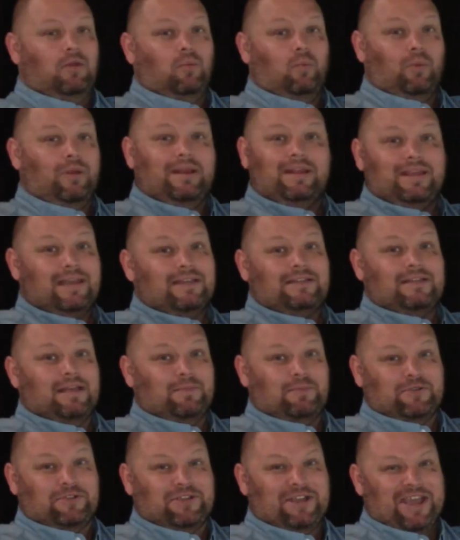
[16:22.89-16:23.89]
we didn't get
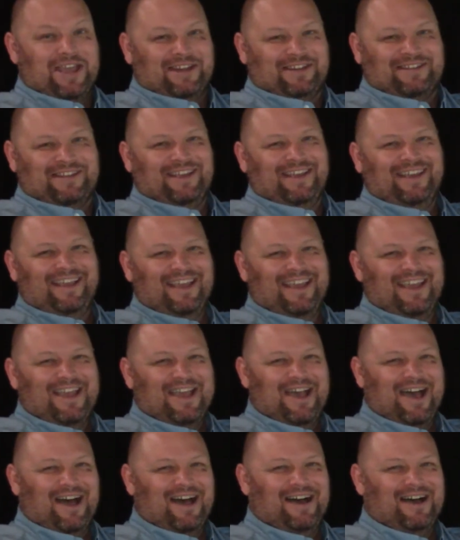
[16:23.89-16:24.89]
10%.
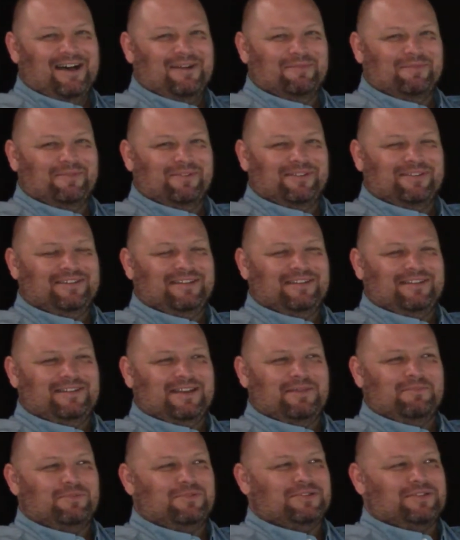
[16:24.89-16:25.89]

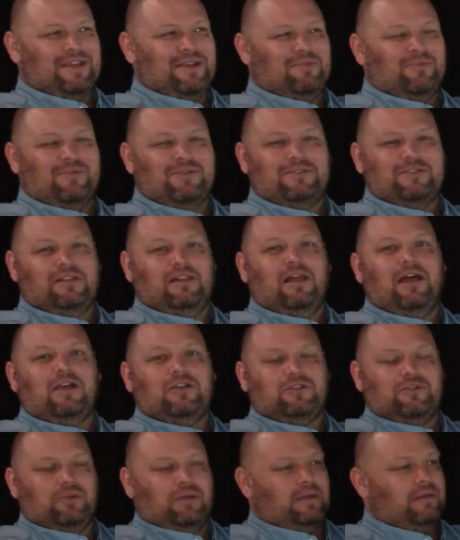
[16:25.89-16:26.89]
10% was a
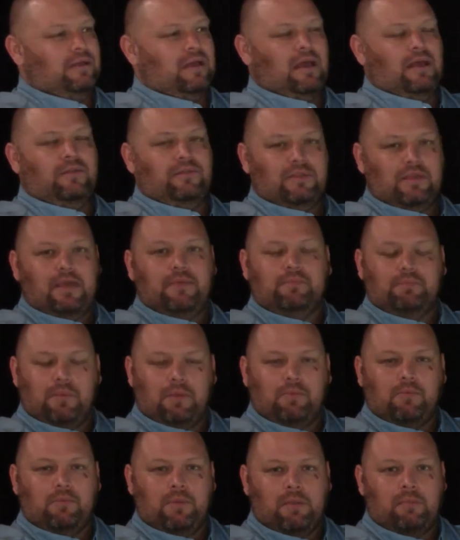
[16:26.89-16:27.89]
luxury. And
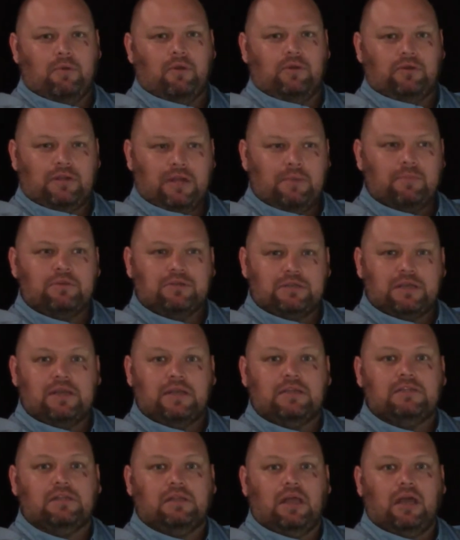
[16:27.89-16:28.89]
remember, 10%
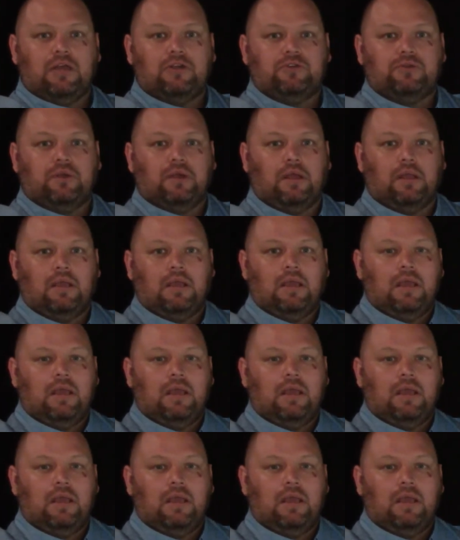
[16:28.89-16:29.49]
is a luxury.